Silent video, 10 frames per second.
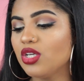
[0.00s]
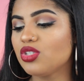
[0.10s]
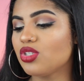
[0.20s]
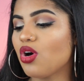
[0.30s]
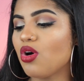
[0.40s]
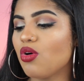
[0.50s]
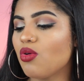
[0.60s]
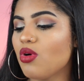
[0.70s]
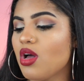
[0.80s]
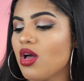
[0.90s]

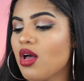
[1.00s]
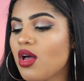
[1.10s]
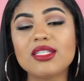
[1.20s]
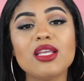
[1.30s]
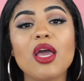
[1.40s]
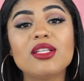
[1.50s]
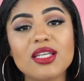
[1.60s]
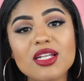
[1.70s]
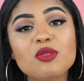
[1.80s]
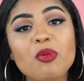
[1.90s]
So it
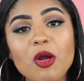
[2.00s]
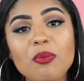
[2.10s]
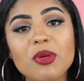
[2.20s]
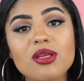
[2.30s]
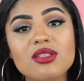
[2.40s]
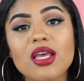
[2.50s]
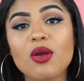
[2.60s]
did its purpose,